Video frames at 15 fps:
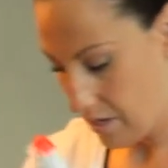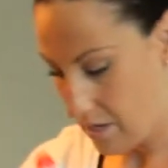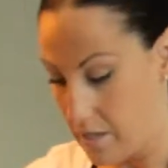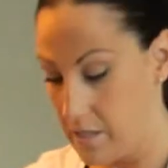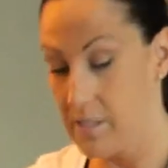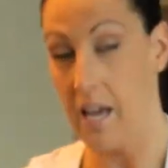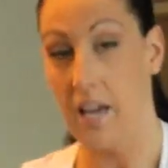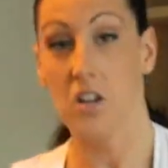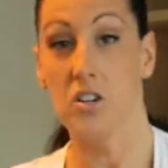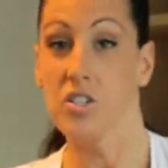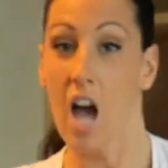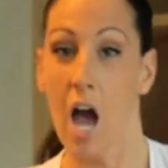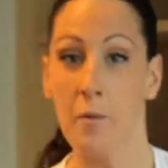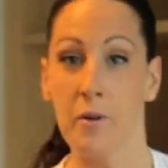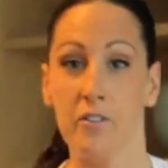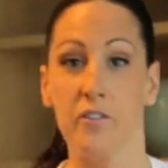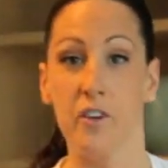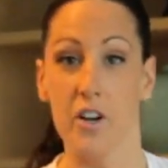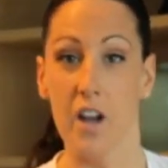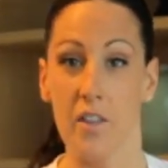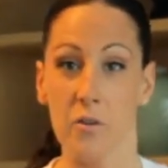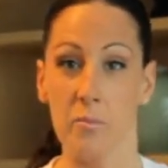set your timer for
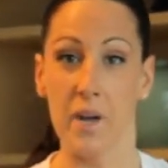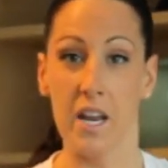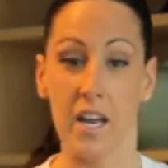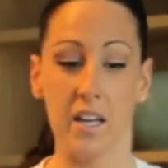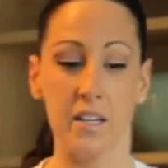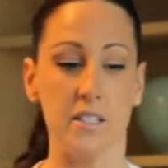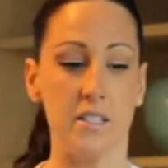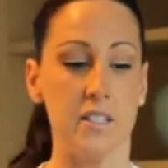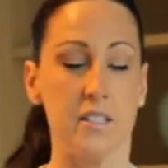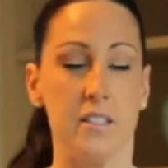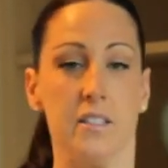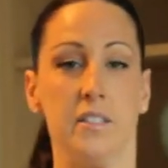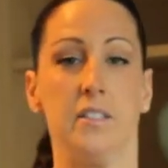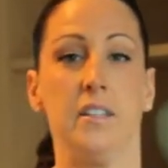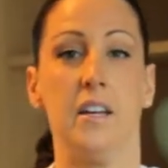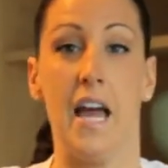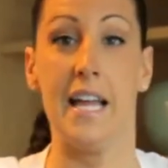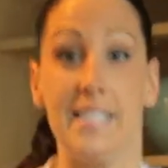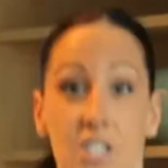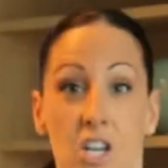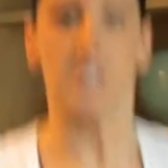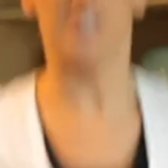another minute, and
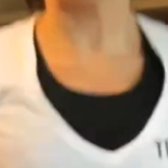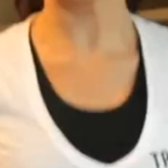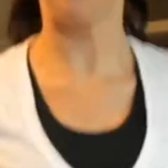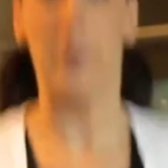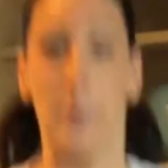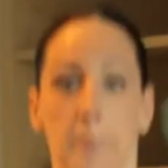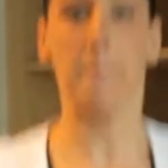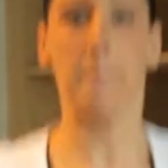start skipping.